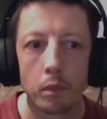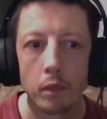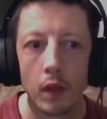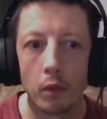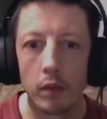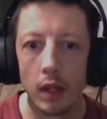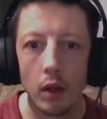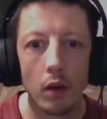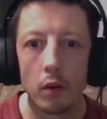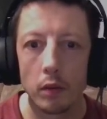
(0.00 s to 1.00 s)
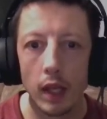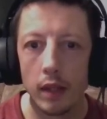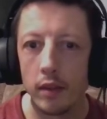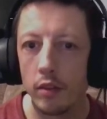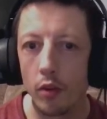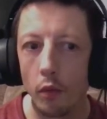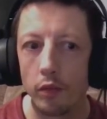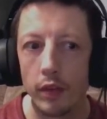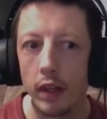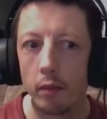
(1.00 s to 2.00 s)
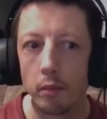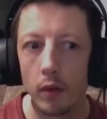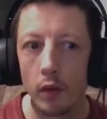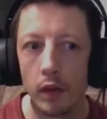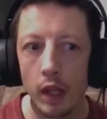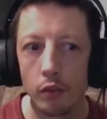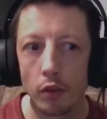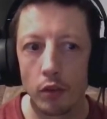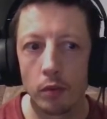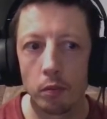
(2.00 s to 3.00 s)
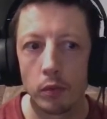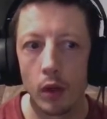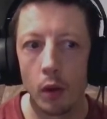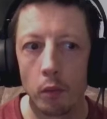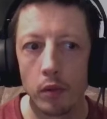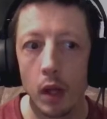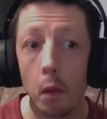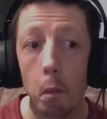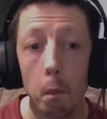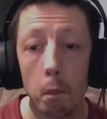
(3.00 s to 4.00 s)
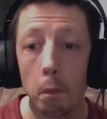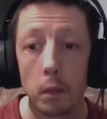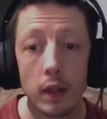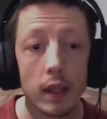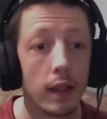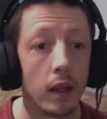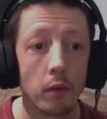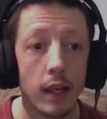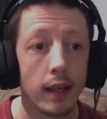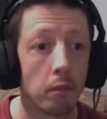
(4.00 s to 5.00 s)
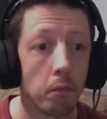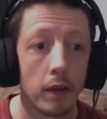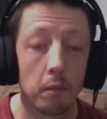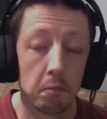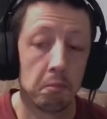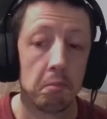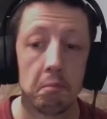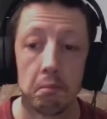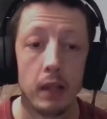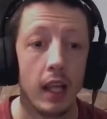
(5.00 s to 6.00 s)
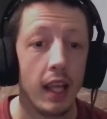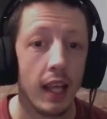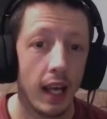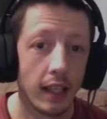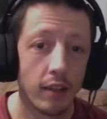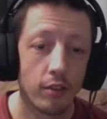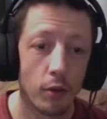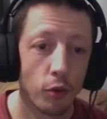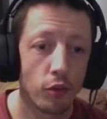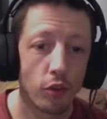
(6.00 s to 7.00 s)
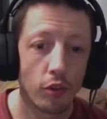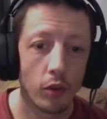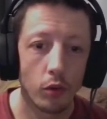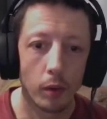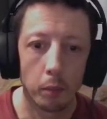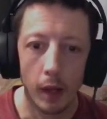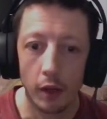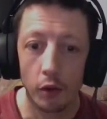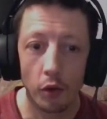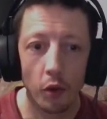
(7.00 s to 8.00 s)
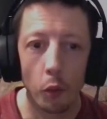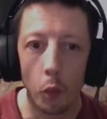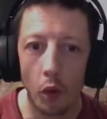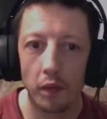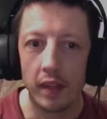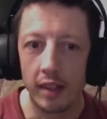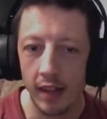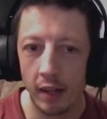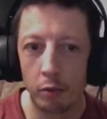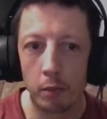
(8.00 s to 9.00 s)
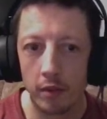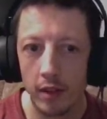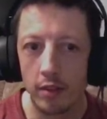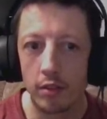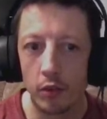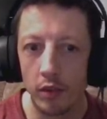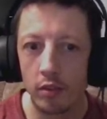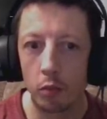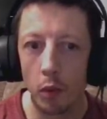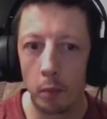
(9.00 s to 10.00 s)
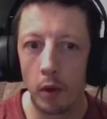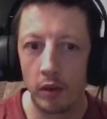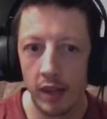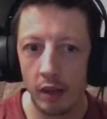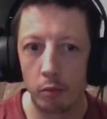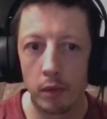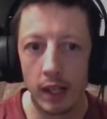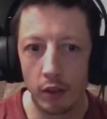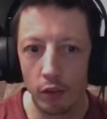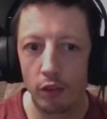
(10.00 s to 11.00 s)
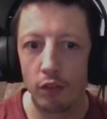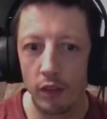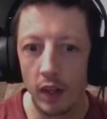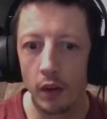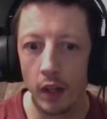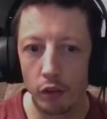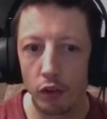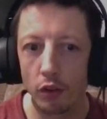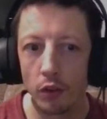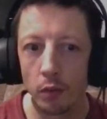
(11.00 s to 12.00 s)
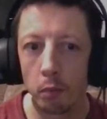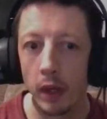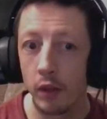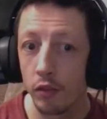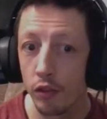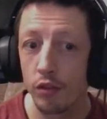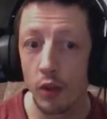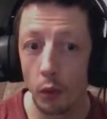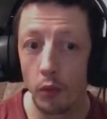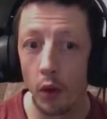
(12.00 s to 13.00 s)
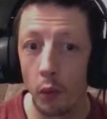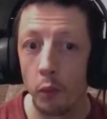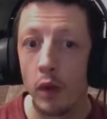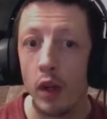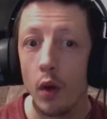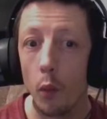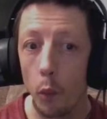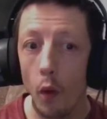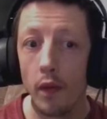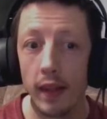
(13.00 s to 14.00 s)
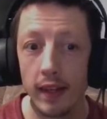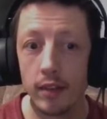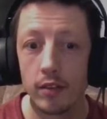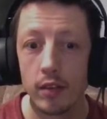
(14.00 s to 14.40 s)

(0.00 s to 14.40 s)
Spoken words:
I was like, oh, okay, these don't fit on that shotgun. So I like, oh, okay. I guess it just doesn't use them. I don't know what the attachment is. There is one more attachment that does fit on that shotgun, but I just don't know what that is.